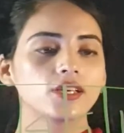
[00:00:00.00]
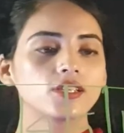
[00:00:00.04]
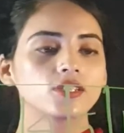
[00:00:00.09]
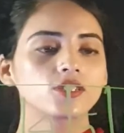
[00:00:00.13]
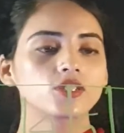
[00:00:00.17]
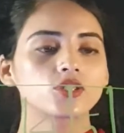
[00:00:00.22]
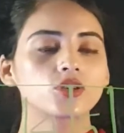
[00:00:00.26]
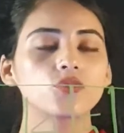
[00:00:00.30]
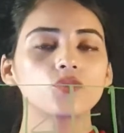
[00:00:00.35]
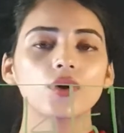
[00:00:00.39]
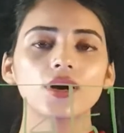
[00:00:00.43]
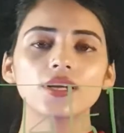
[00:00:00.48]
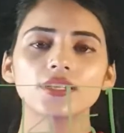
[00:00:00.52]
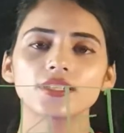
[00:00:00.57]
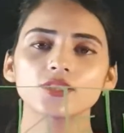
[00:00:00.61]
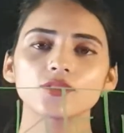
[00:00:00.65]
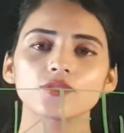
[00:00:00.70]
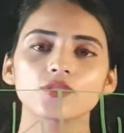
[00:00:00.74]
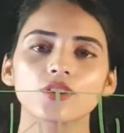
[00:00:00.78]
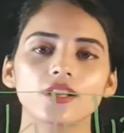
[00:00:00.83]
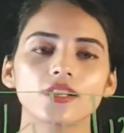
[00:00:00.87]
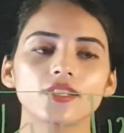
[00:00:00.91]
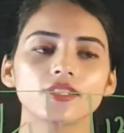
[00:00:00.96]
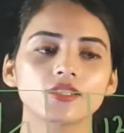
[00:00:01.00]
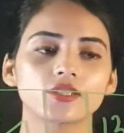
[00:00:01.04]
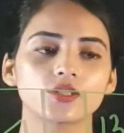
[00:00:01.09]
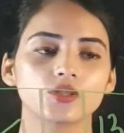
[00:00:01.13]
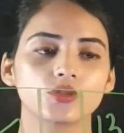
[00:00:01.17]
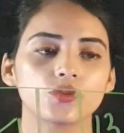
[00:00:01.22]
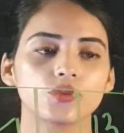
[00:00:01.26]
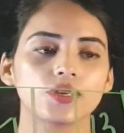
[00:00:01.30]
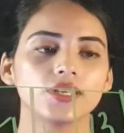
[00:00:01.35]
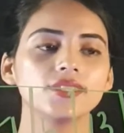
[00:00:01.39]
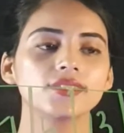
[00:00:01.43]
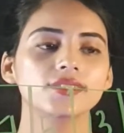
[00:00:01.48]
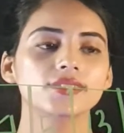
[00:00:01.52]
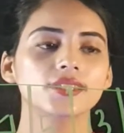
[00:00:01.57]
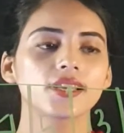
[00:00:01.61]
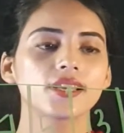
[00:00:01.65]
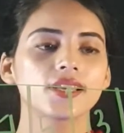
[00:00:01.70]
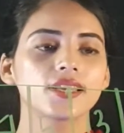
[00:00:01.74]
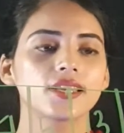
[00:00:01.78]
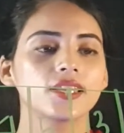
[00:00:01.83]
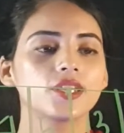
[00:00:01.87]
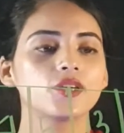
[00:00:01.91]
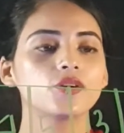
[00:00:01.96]
So what you're gonna do is
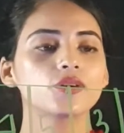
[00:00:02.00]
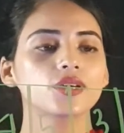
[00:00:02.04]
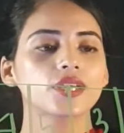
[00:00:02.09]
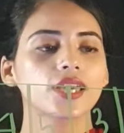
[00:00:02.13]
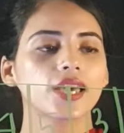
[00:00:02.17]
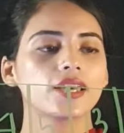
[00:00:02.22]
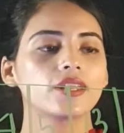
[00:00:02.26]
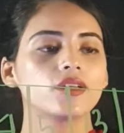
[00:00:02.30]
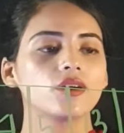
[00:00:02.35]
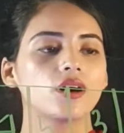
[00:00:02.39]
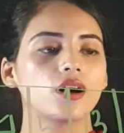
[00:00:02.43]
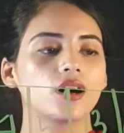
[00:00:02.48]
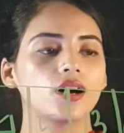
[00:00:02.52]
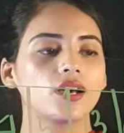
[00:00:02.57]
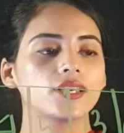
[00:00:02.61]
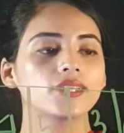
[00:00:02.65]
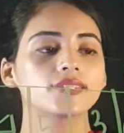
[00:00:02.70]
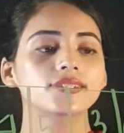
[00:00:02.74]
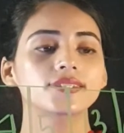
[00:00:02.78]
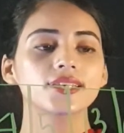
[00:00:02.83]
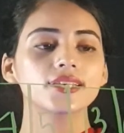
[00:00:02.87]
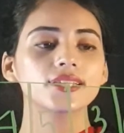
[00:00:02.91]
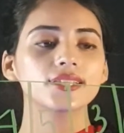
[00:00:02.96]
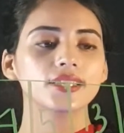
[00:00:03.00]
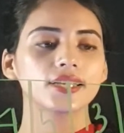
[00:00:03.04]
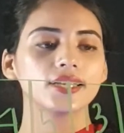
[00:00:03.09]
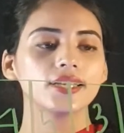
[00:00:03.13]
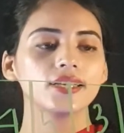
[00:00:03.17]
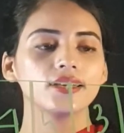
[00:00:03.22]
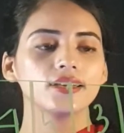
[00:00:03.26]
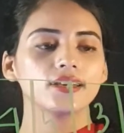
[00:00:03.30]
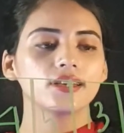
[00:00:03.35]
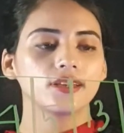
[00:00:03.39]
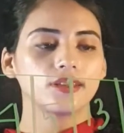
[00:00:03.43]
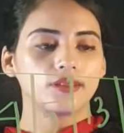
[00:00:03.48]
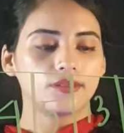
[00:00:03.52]
you can easily